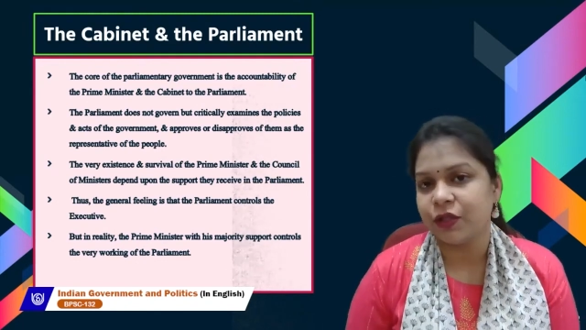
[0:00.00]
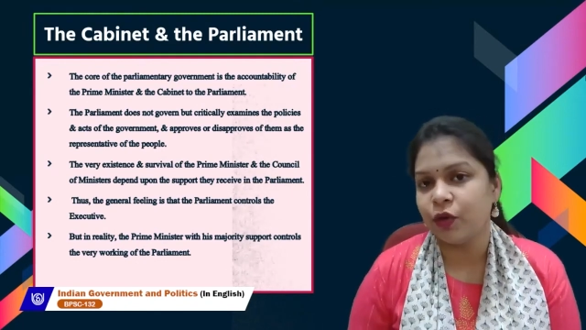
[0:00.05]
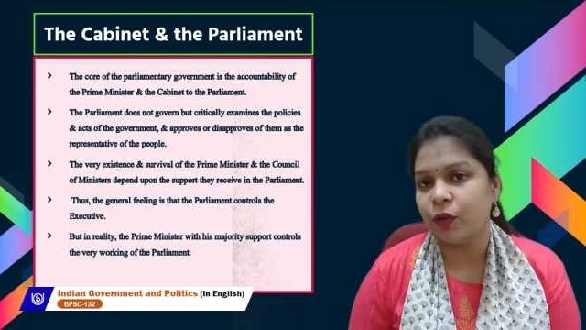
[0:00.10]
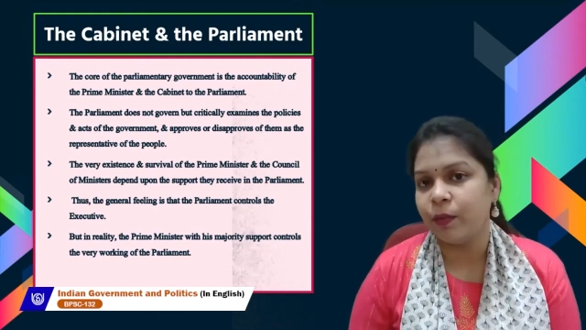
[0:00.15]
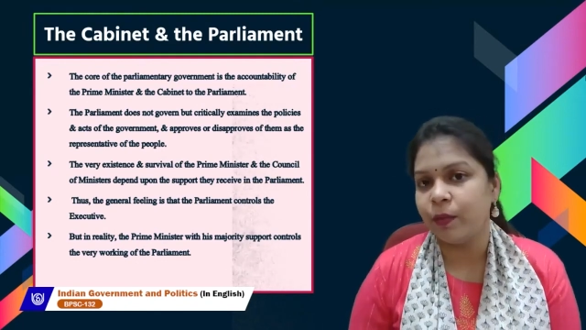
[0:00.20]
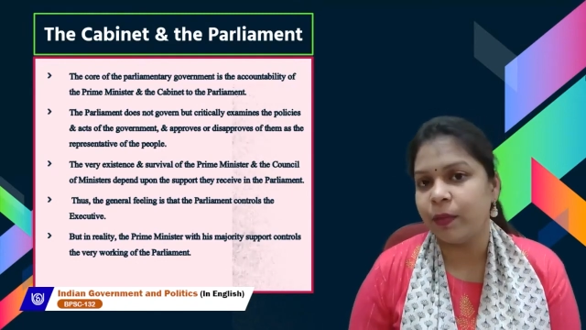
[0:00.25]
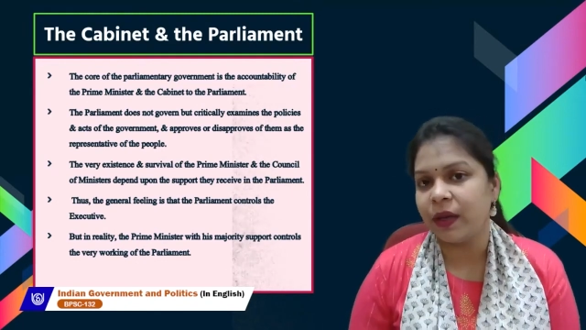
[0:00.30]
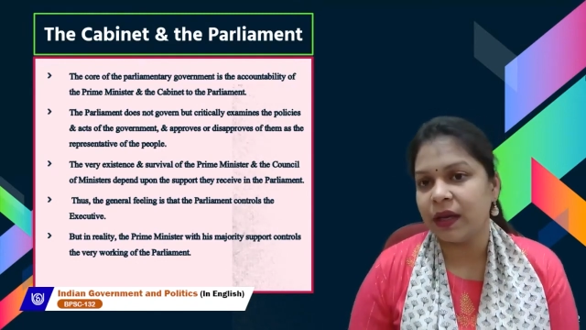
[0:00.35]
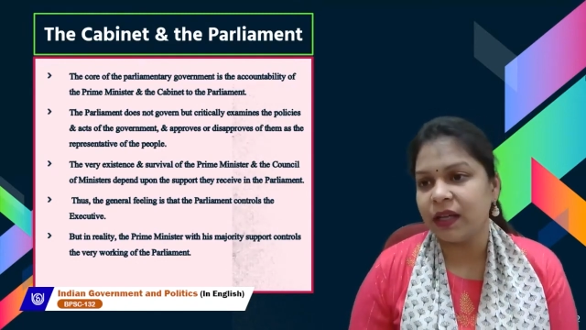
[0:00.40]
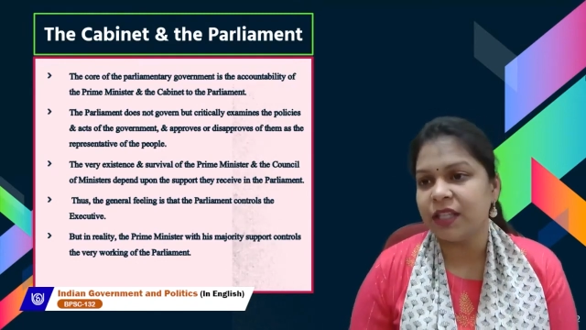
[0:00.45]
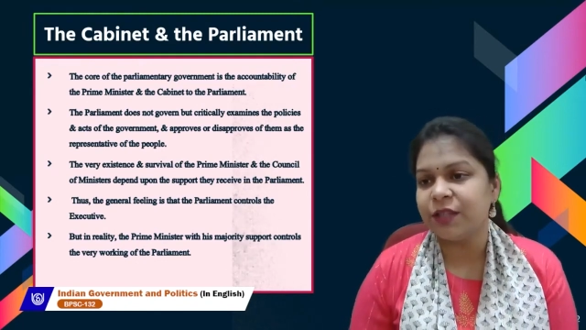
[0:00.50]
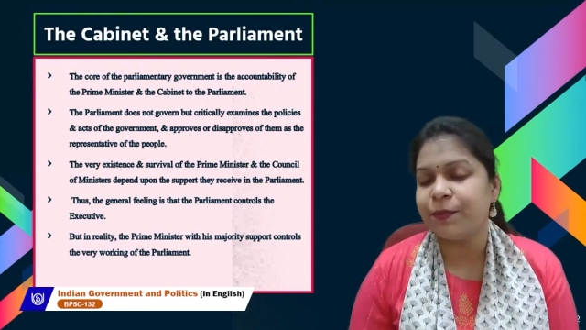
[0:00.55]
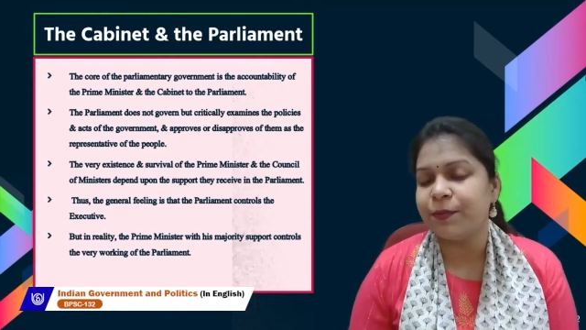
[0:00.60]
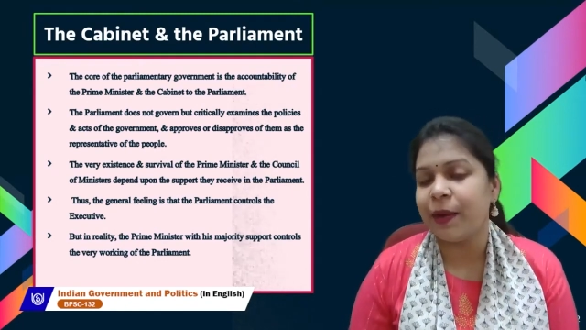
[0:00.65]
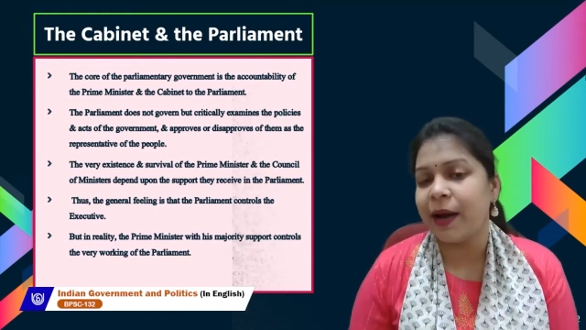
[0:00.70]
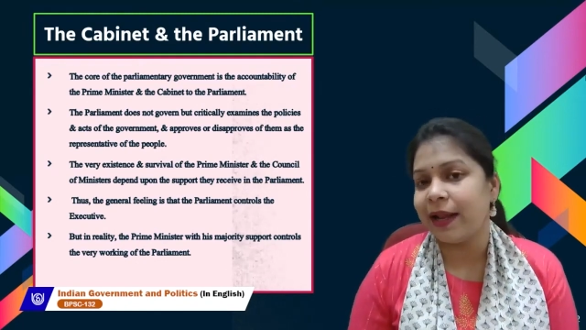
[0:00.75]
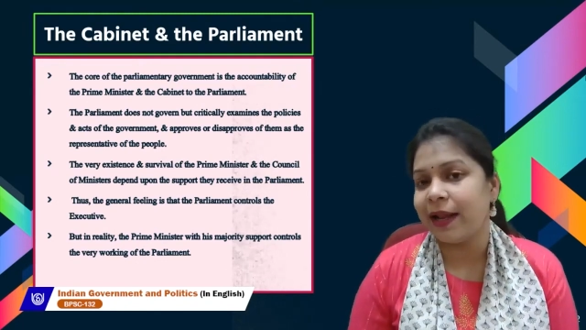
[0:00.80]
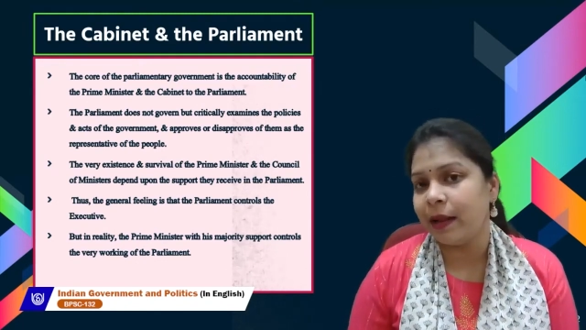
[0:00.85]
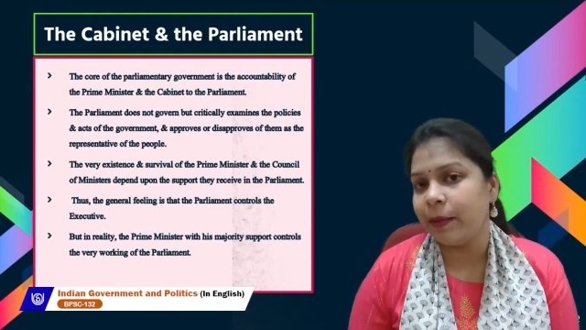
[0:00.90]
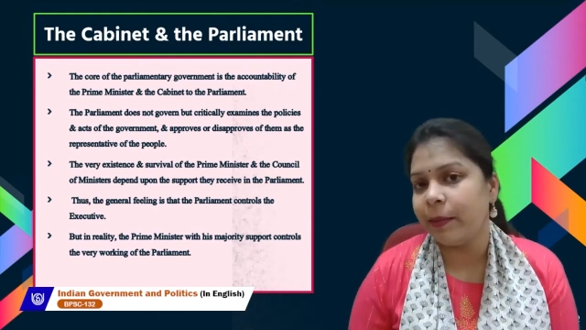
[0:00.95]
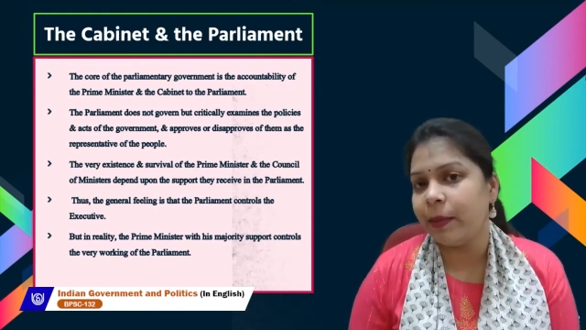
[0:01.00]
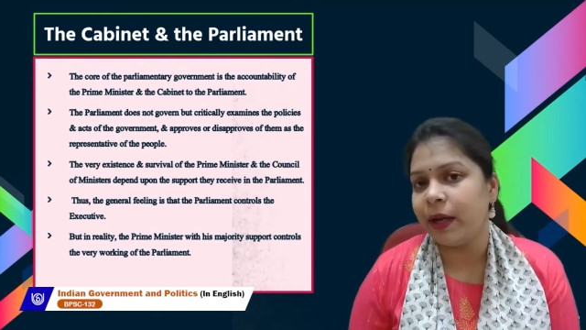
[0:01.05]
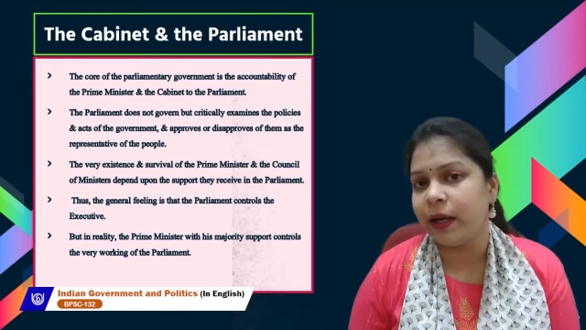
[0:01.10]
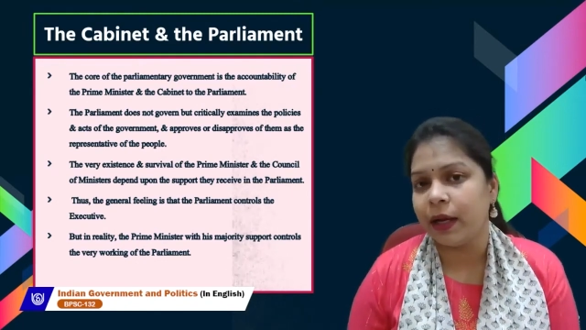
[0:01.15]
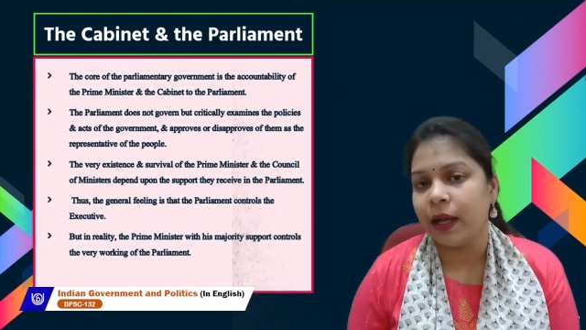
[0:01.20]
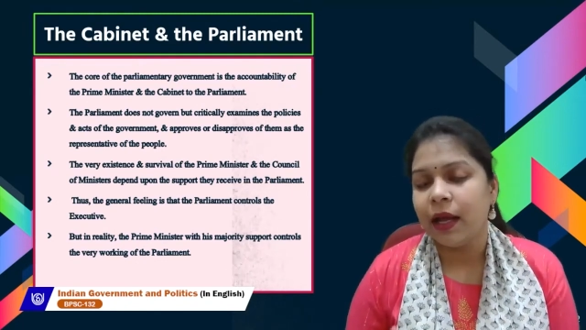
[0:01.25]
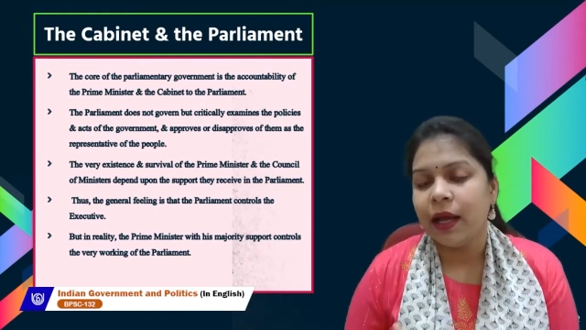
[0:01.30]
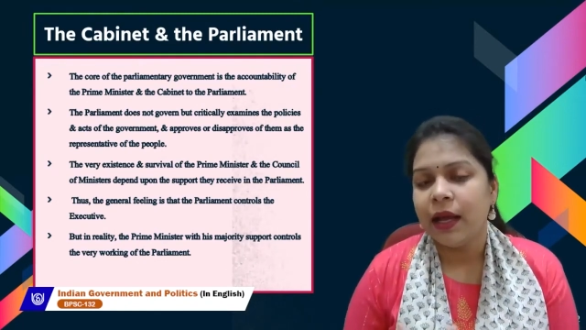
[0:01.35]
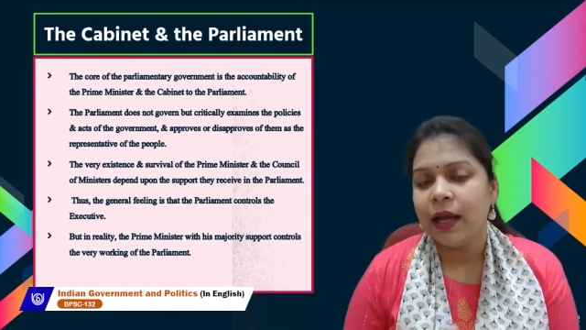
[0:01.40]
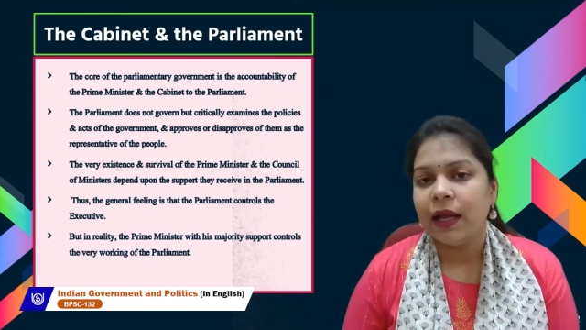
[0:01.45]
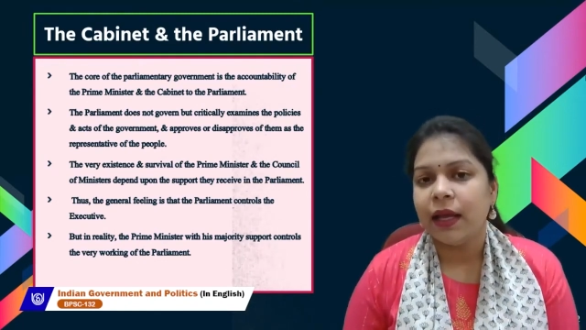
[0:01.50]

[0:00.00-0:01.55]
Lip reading: So because parliament